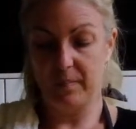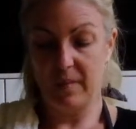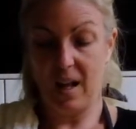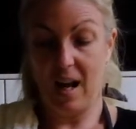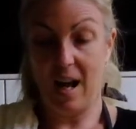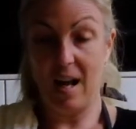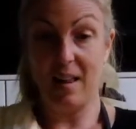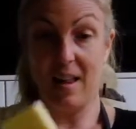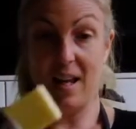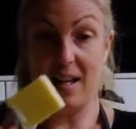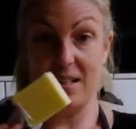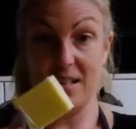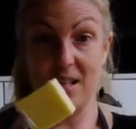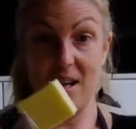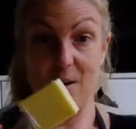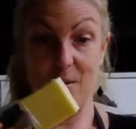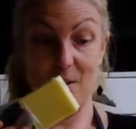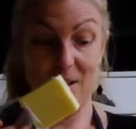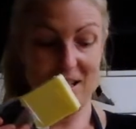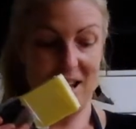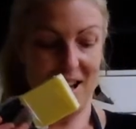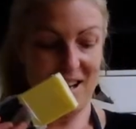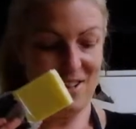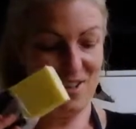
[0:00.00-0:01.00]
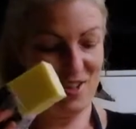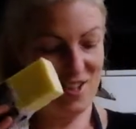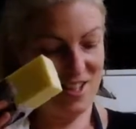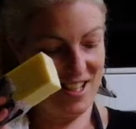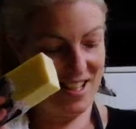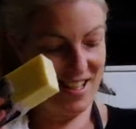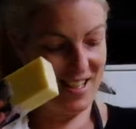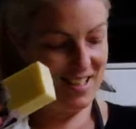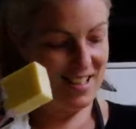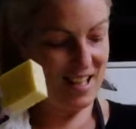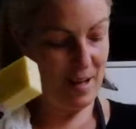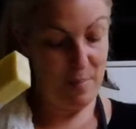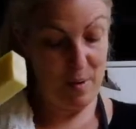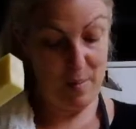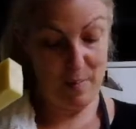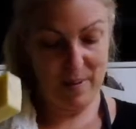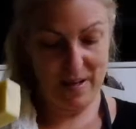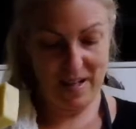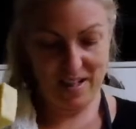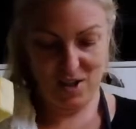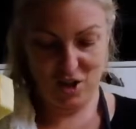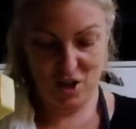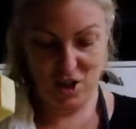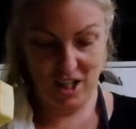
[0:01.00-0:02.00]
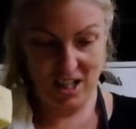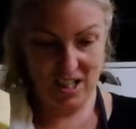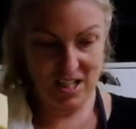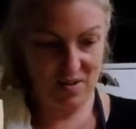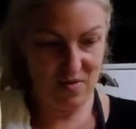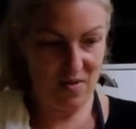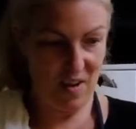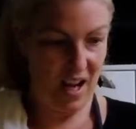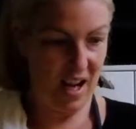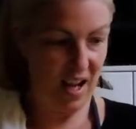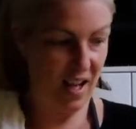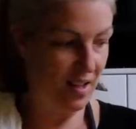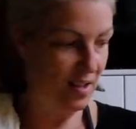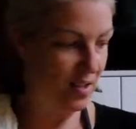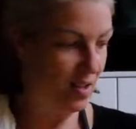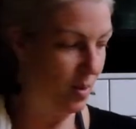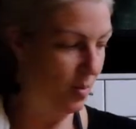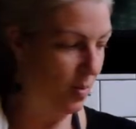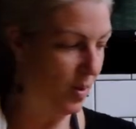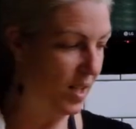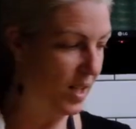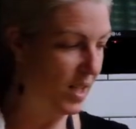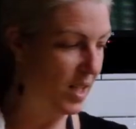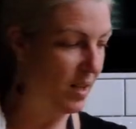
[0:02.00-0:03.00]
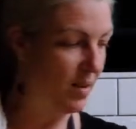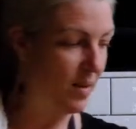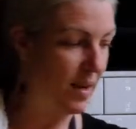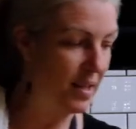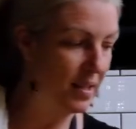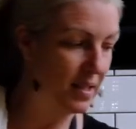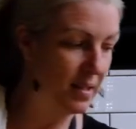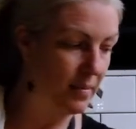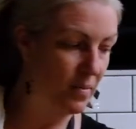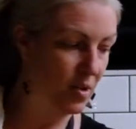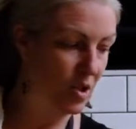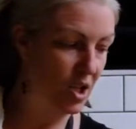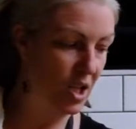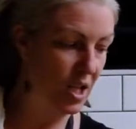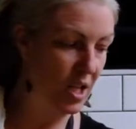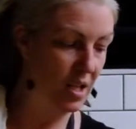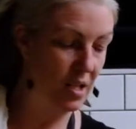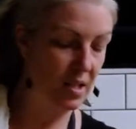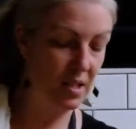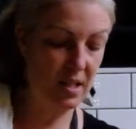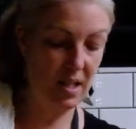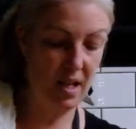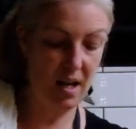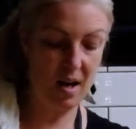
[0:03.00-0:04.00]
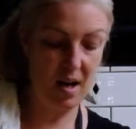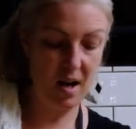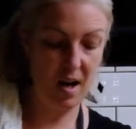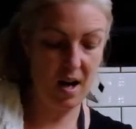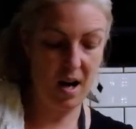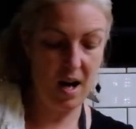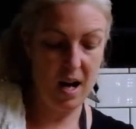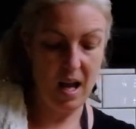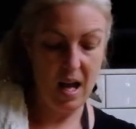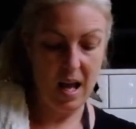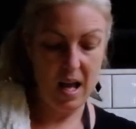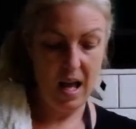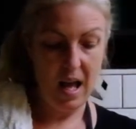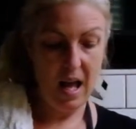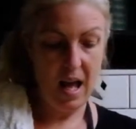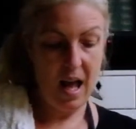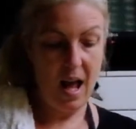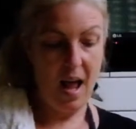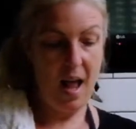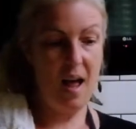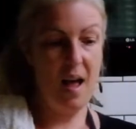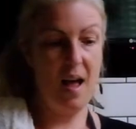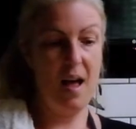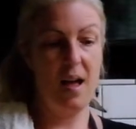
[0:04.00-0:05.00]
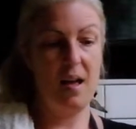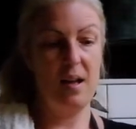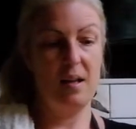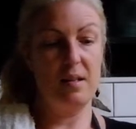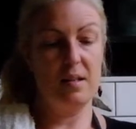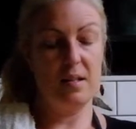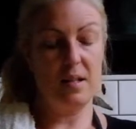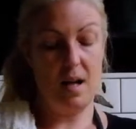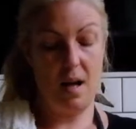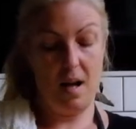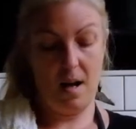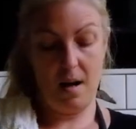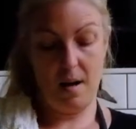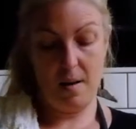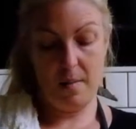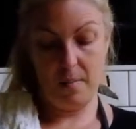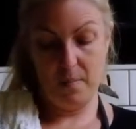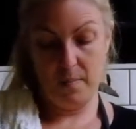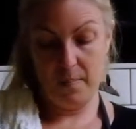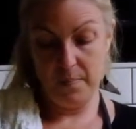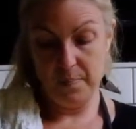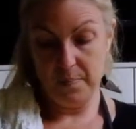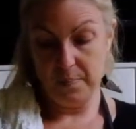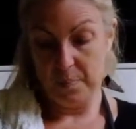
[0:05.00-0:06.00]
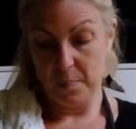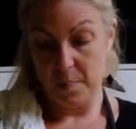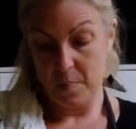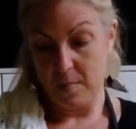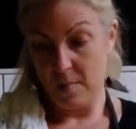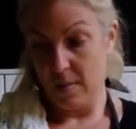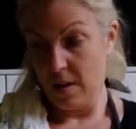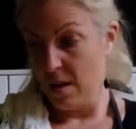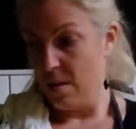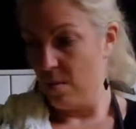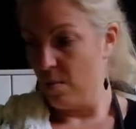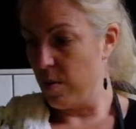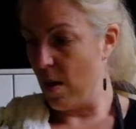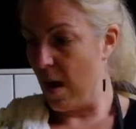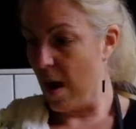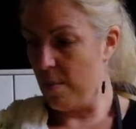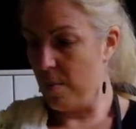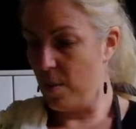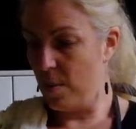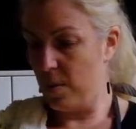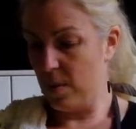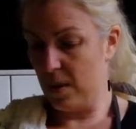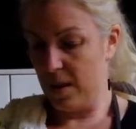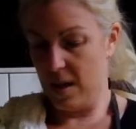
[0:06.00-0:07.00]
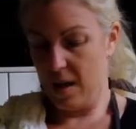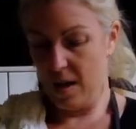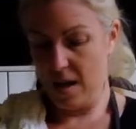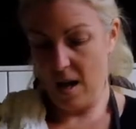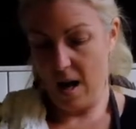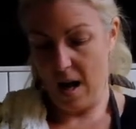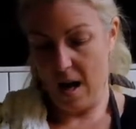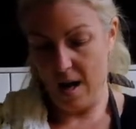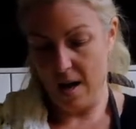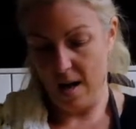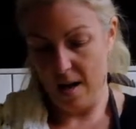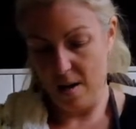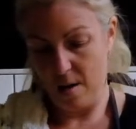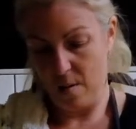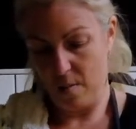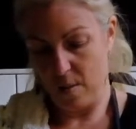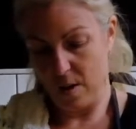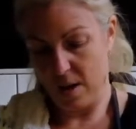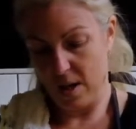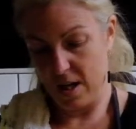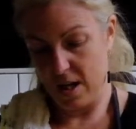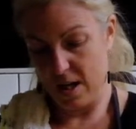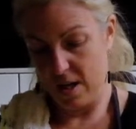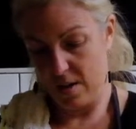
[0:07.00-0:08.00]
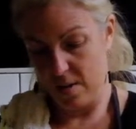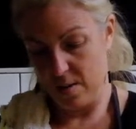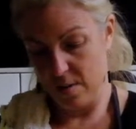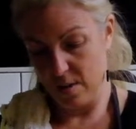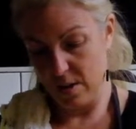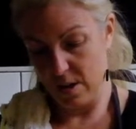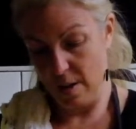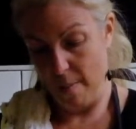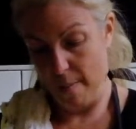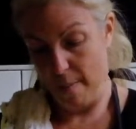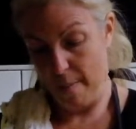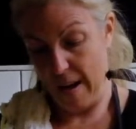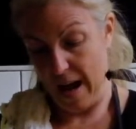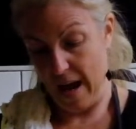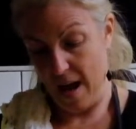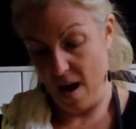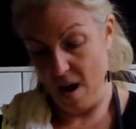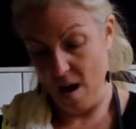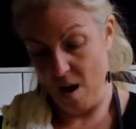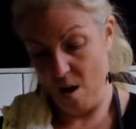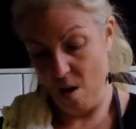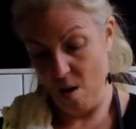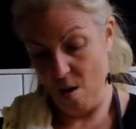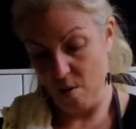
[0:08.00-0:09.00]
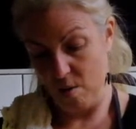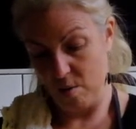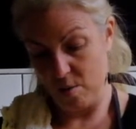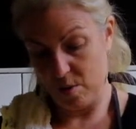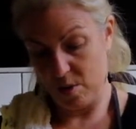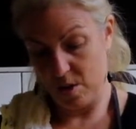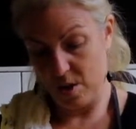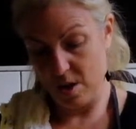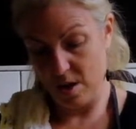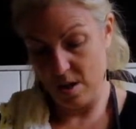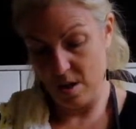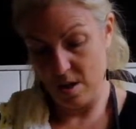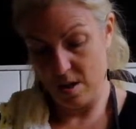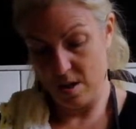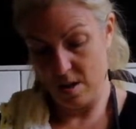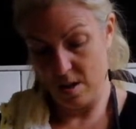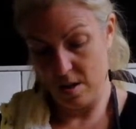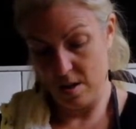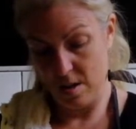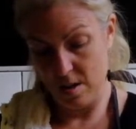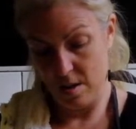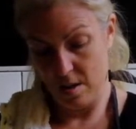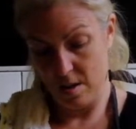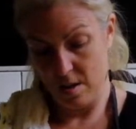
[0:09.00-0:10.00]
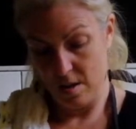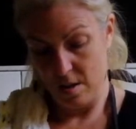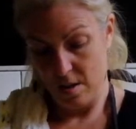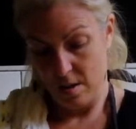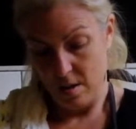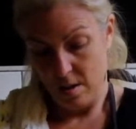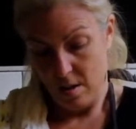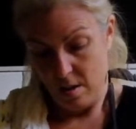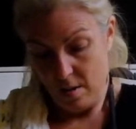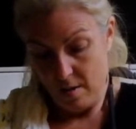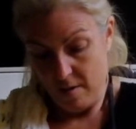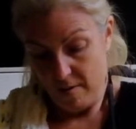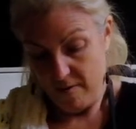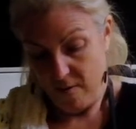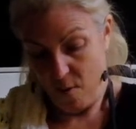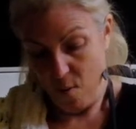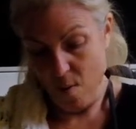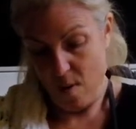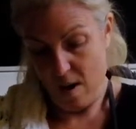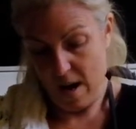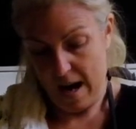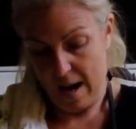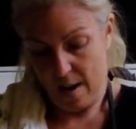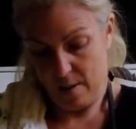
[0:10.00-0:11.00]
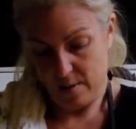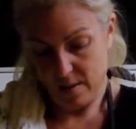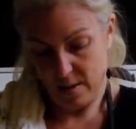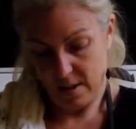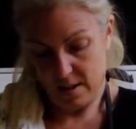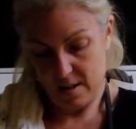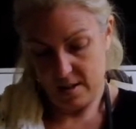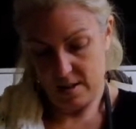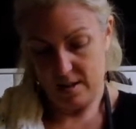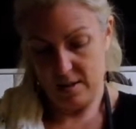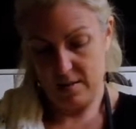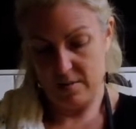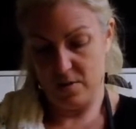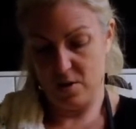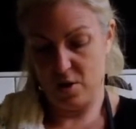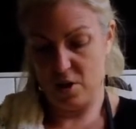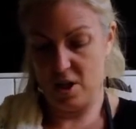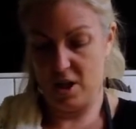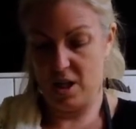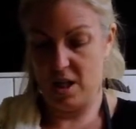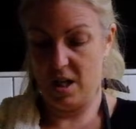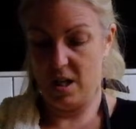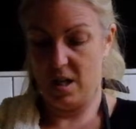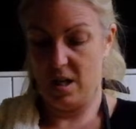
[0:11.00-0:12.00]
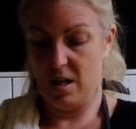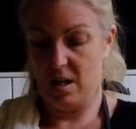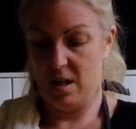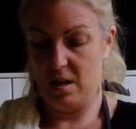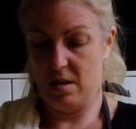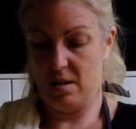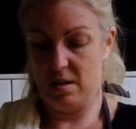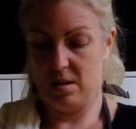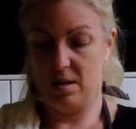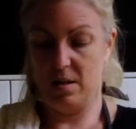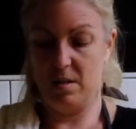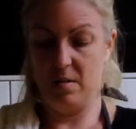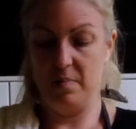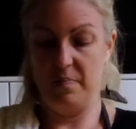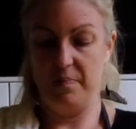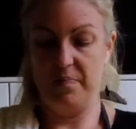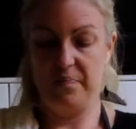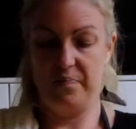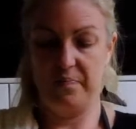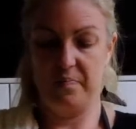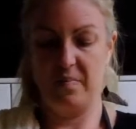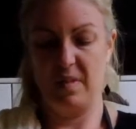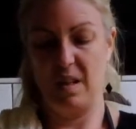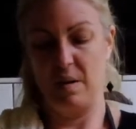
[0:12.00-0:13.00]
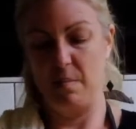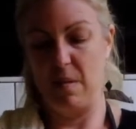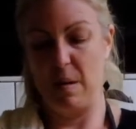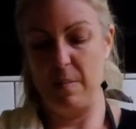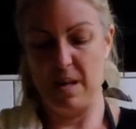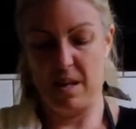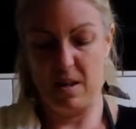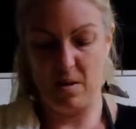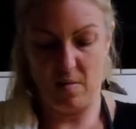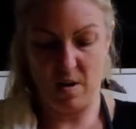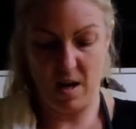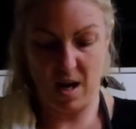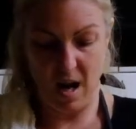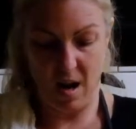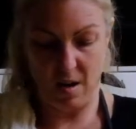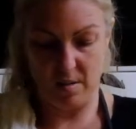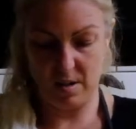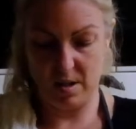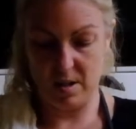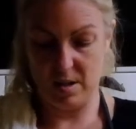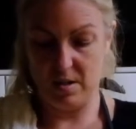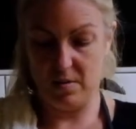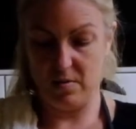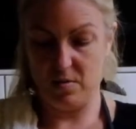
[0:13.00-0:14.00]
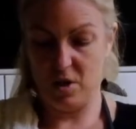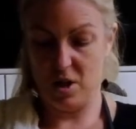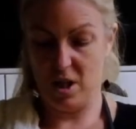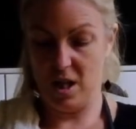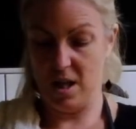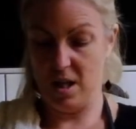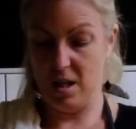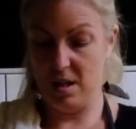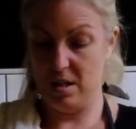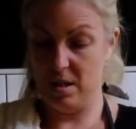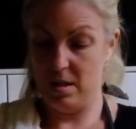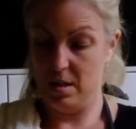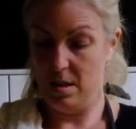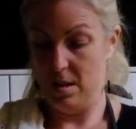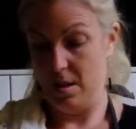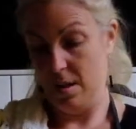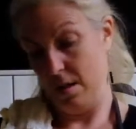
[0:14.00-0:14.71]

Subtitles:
I like to always add cheese. I'm a big cheese fan, so we're gonna grate some cheese here. And probably we're gonna use about 4 ounces of cheese, maybe 3 ounces of cheese.